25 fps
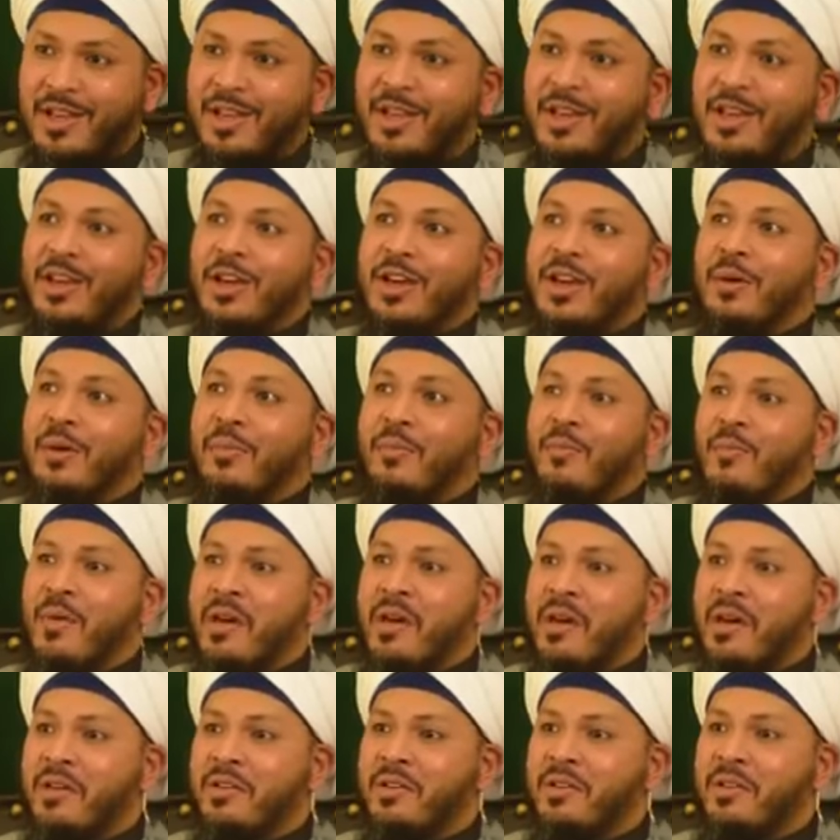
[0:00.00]
Men
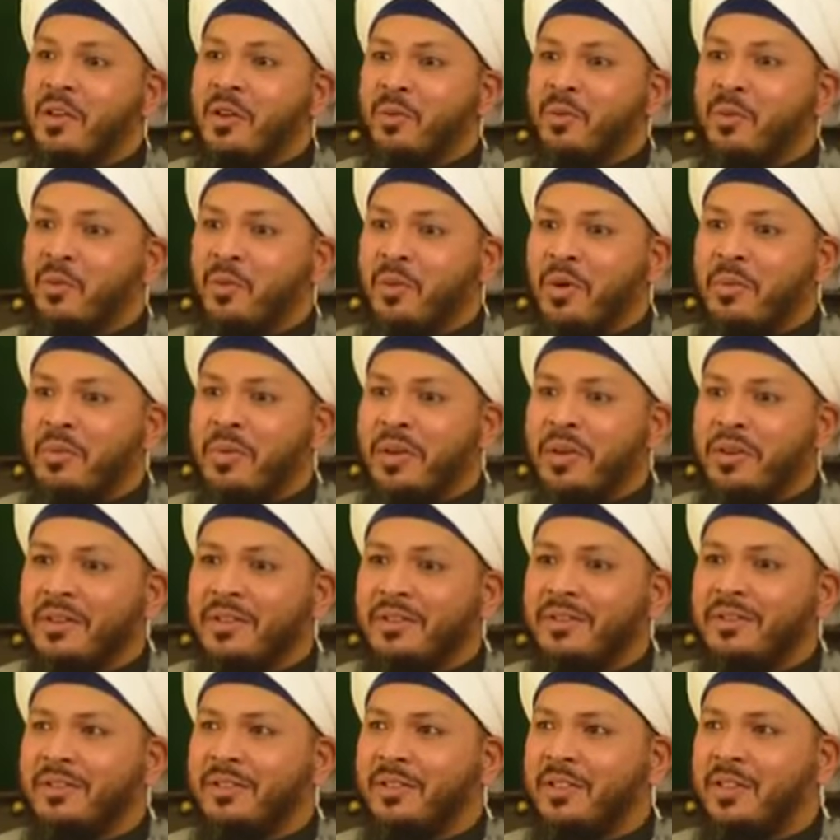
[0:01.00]
and women,
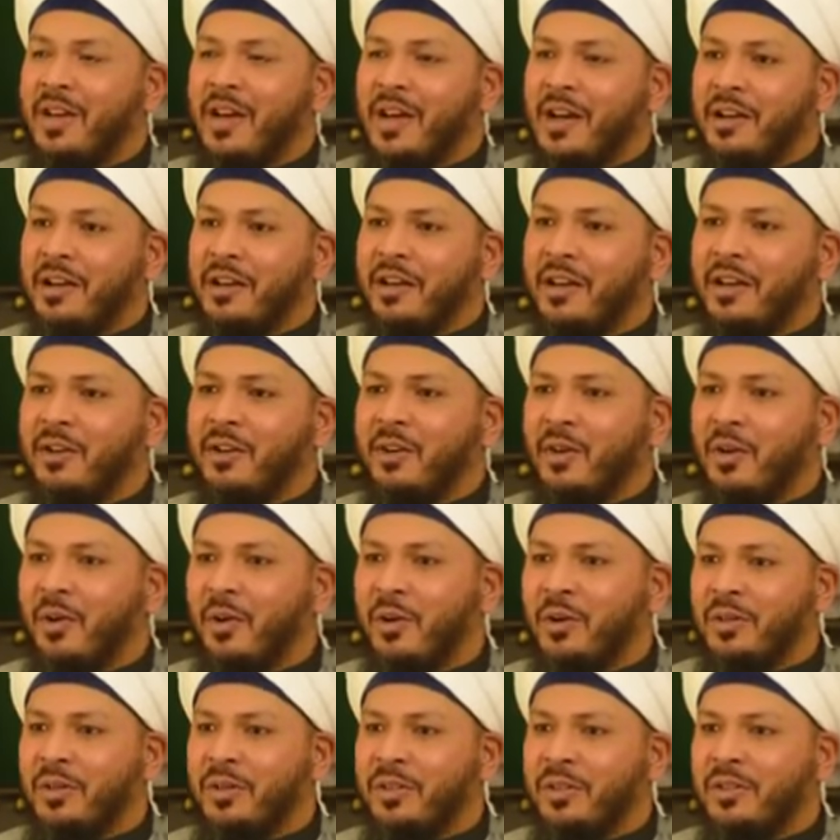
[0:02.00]
young and old,
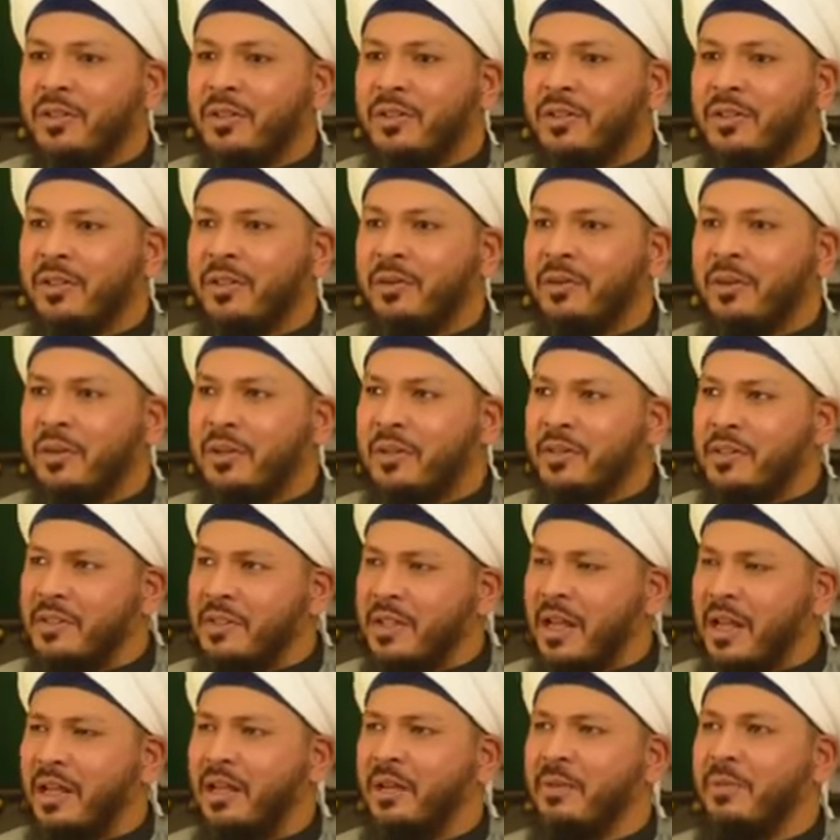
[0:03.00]
they were
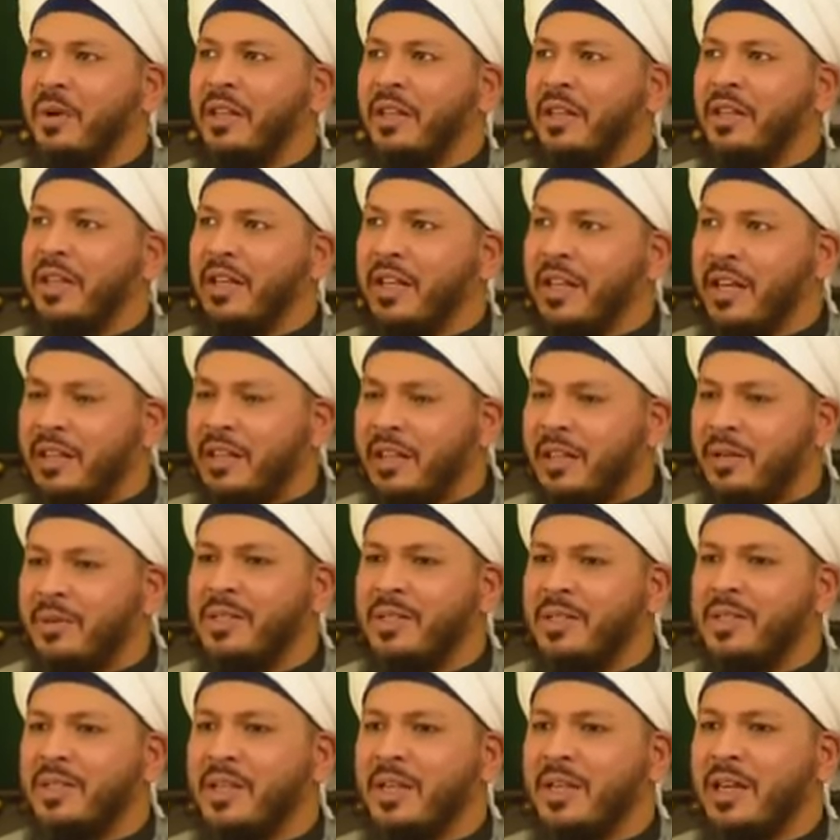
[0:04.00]
celebrating and they were
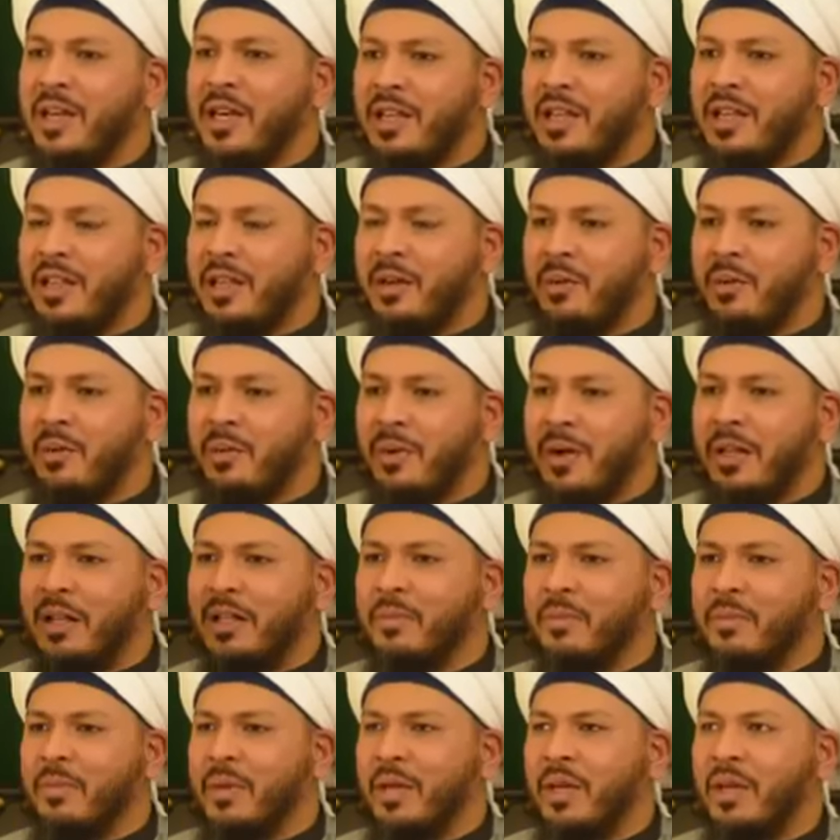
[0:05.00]
singing and they were welcoming
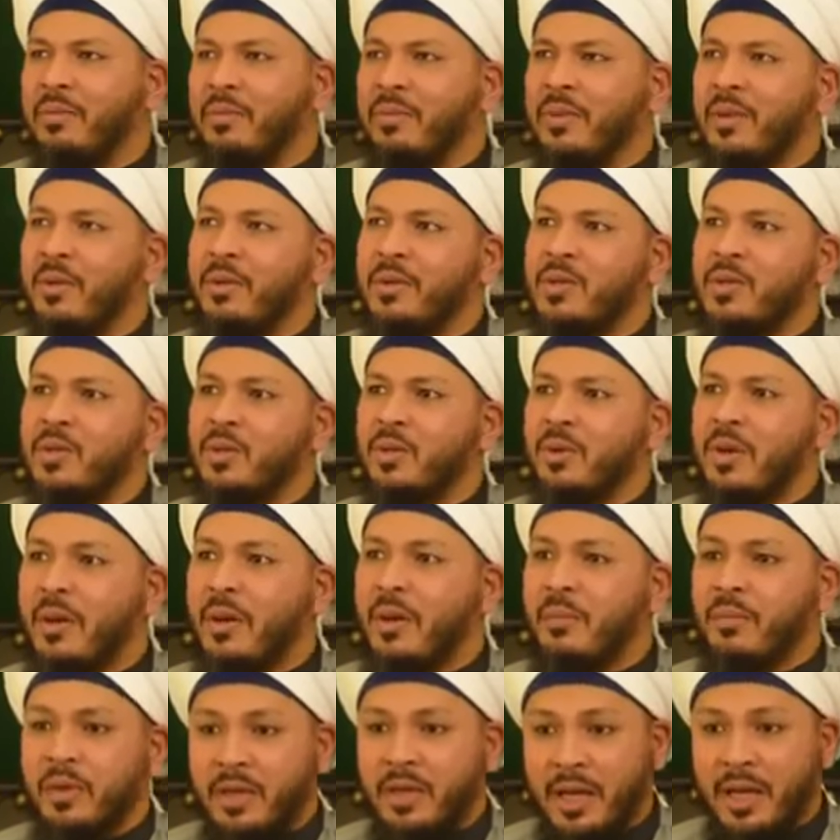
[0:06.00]
him. They were so happy.
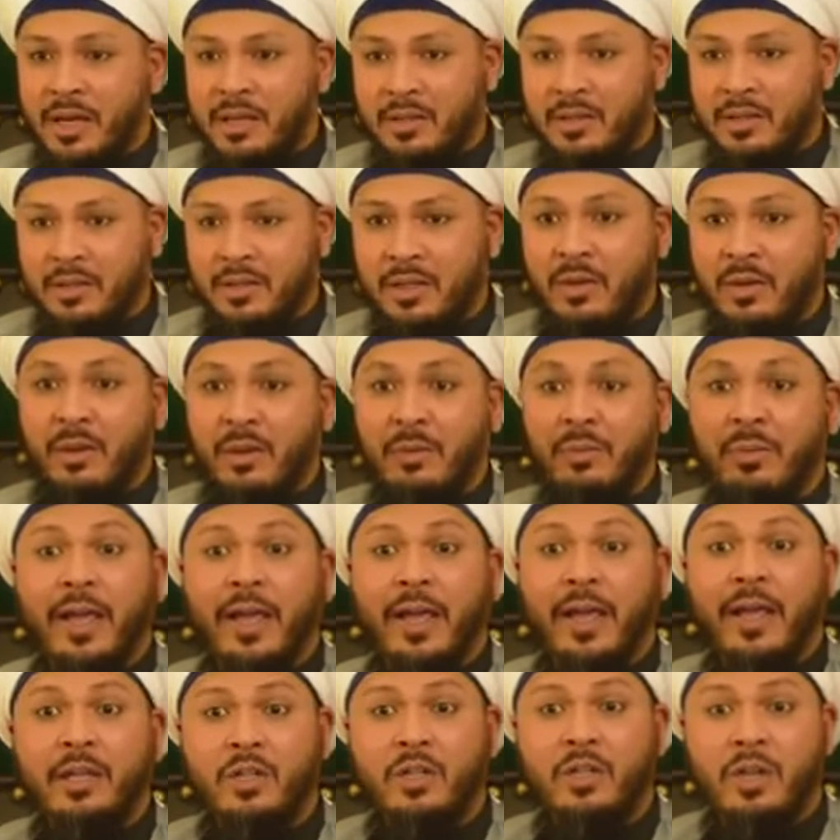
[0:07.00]
Yes, they were playing
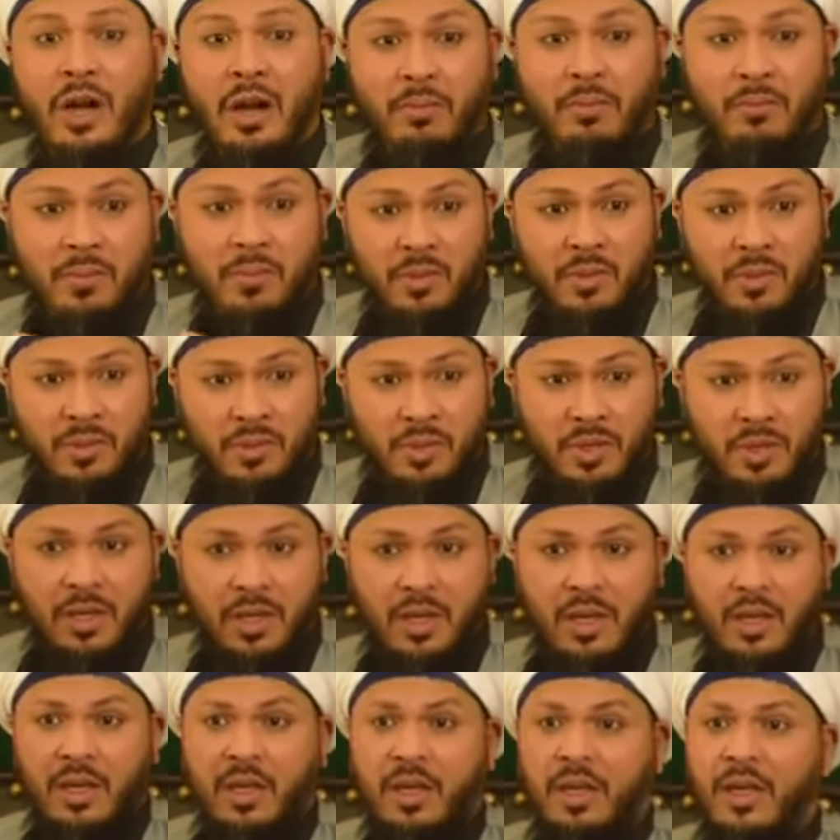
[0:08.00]
drums.
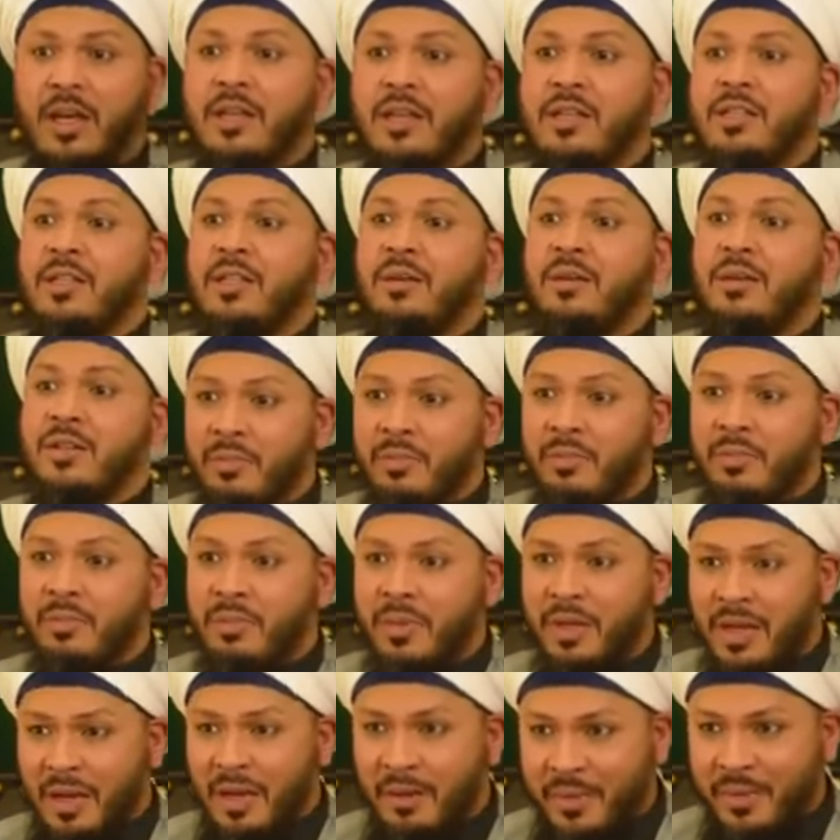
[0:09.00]
Yes, they were jumping up
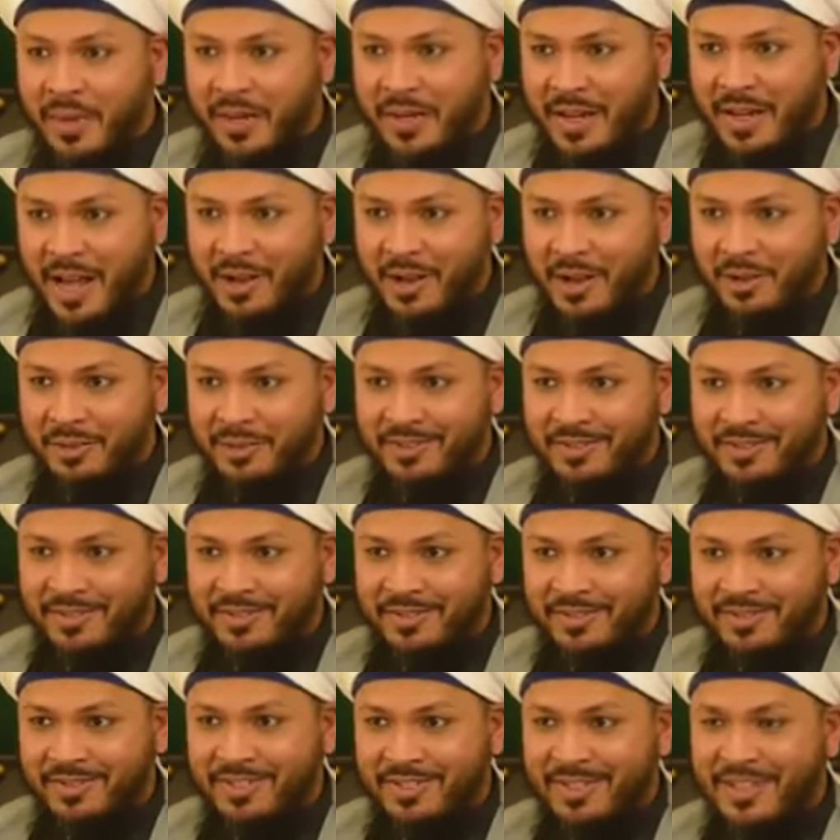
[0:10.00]
and down.
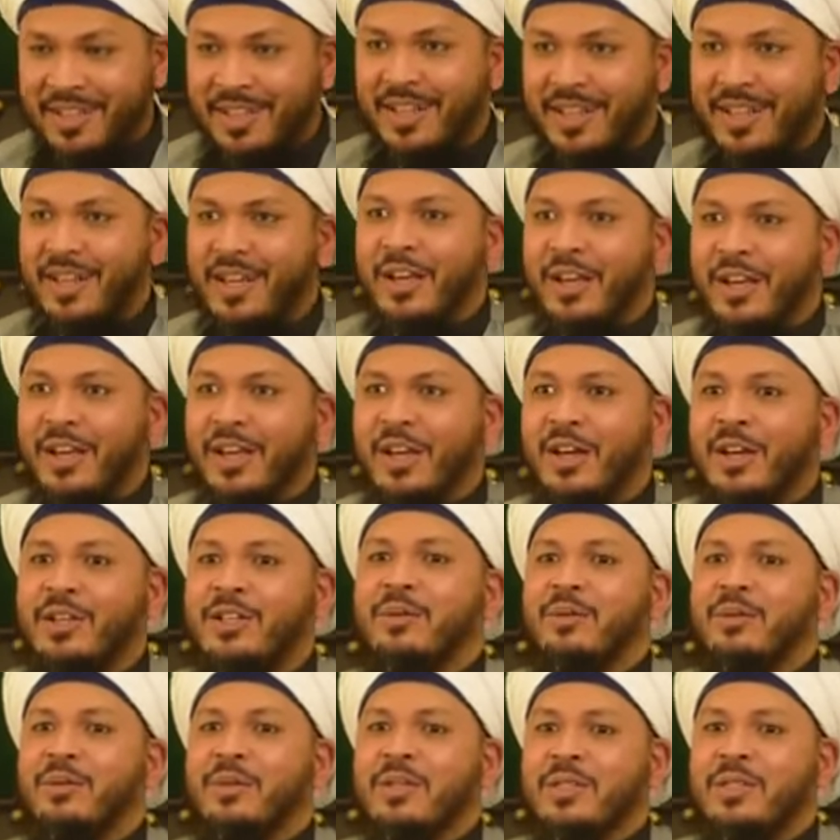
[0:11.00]
Yes, they were
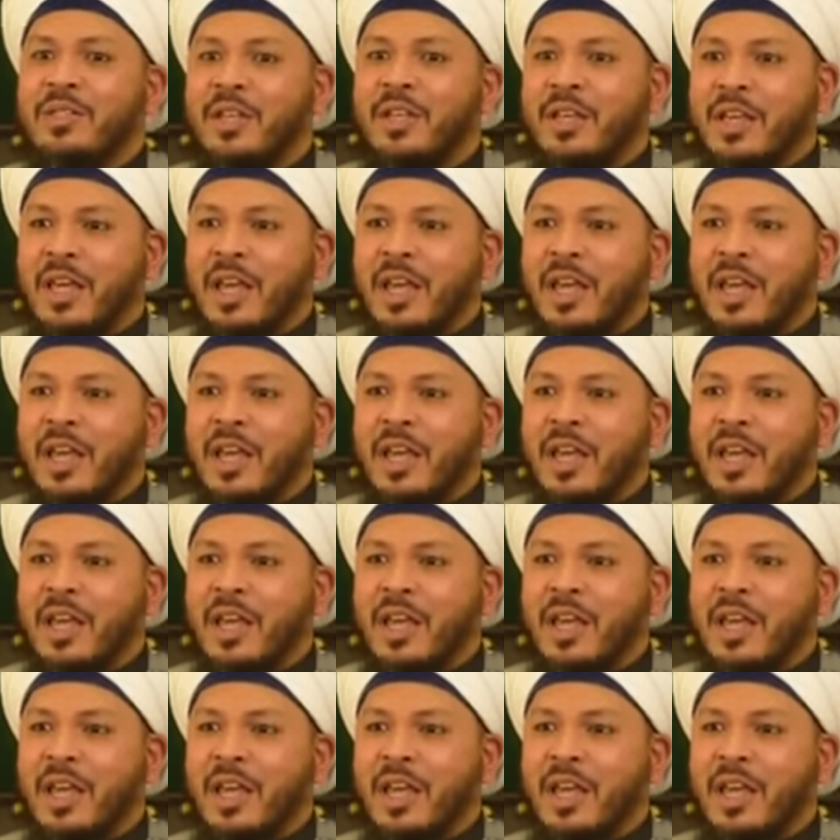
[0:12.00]
singing, they were